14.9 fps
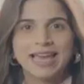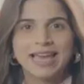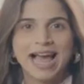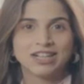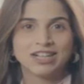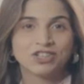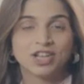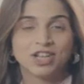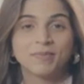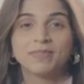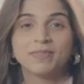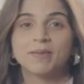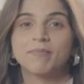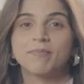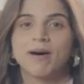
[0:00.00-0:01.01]

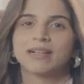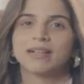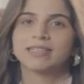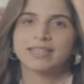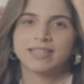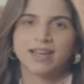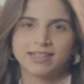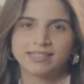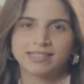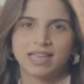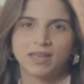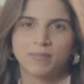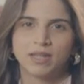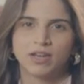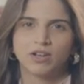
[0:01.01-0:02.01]
Calcium, the
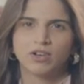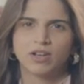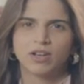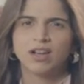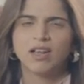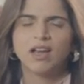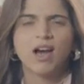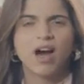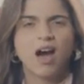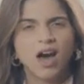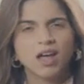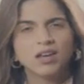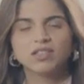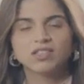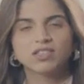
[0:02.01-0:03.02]
multitasking mineral,
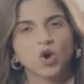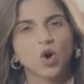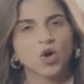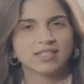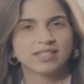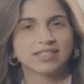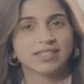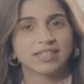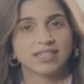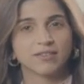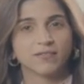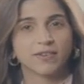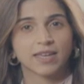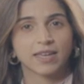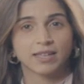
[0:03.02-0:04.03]
underscores its
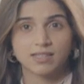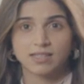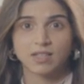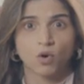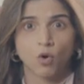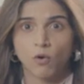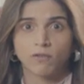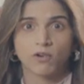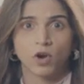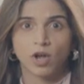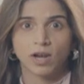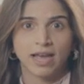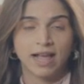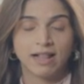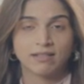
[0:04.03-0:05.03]
significance in
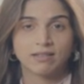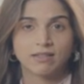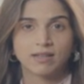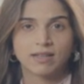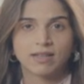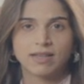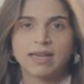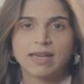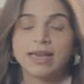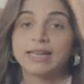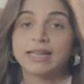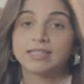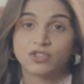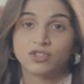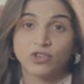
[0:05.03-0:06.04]
overall health.
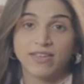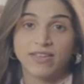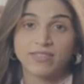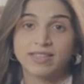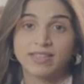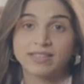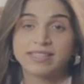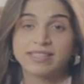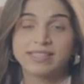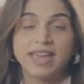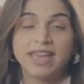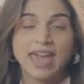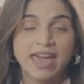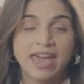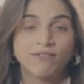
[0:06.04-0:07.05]
It strengthens
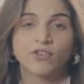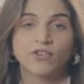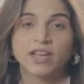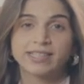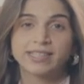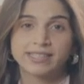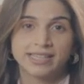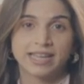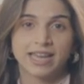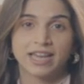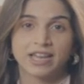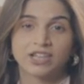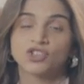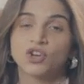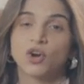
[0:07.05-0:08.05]
every
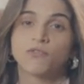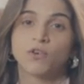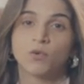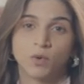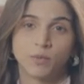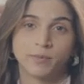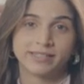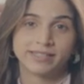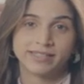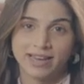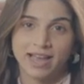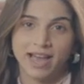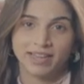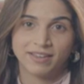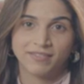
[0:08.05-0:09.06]
stage of a woman's
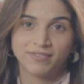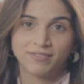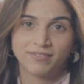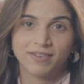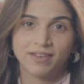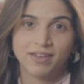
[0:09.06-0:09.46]
life.